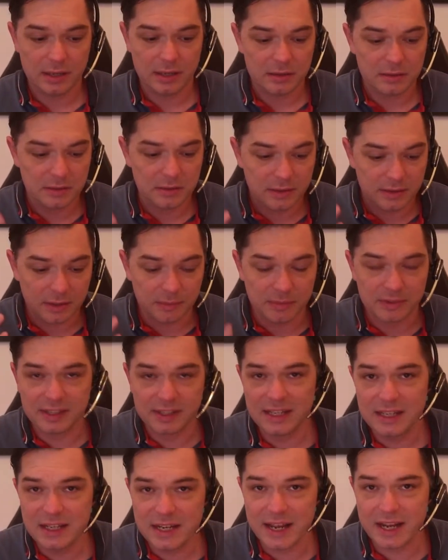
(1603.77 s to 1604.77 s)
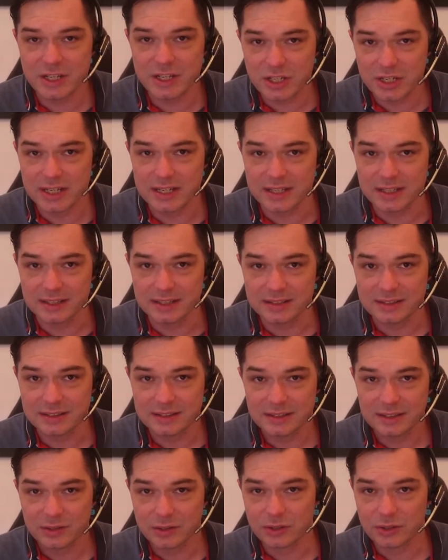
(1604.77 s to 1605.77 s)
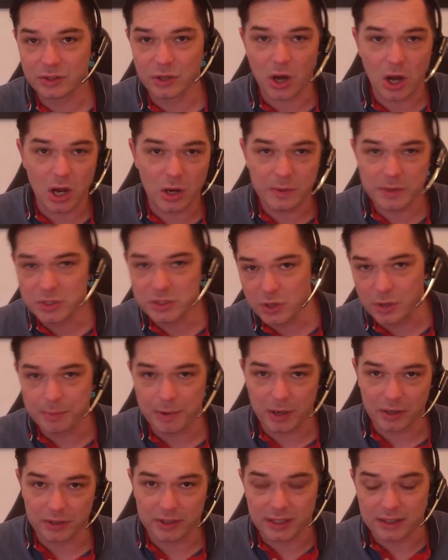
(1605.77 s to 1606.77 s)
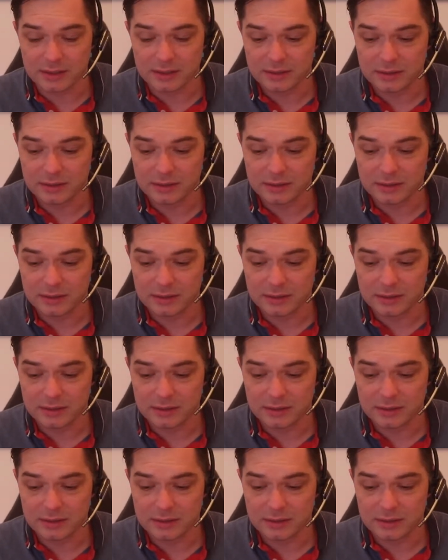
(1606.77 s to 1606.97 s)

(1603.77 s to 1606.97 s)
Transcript: some senior engineers to talk with you about that.